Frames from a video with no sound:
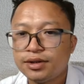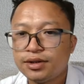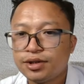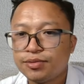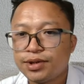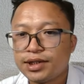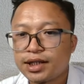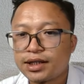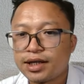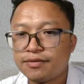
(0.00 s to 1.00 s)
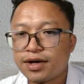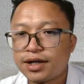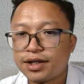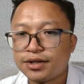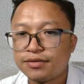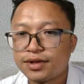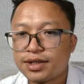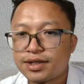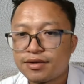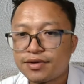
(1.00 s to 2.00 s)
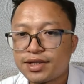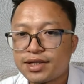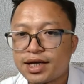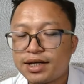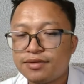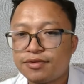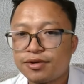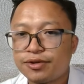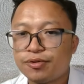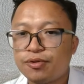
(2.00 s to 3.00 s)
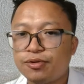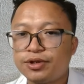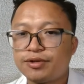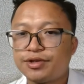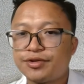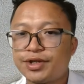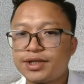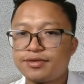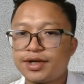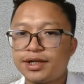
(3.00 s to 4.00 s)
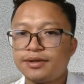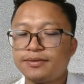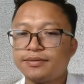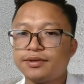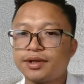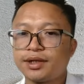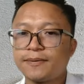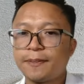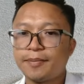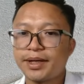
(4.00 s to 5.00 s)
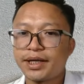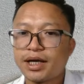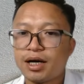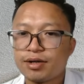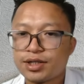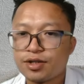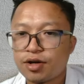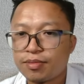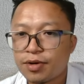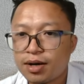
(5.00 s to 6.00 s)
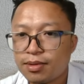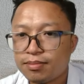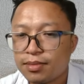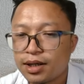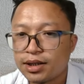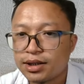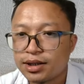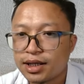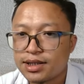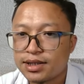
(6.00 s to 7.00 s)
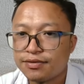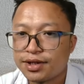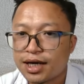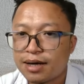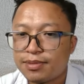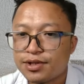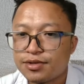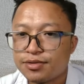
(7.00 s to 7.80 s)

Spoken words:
so we take the advantage of this reference line for to hold our trades, right? Okay, breaking out is not a problem, but in case if it happens to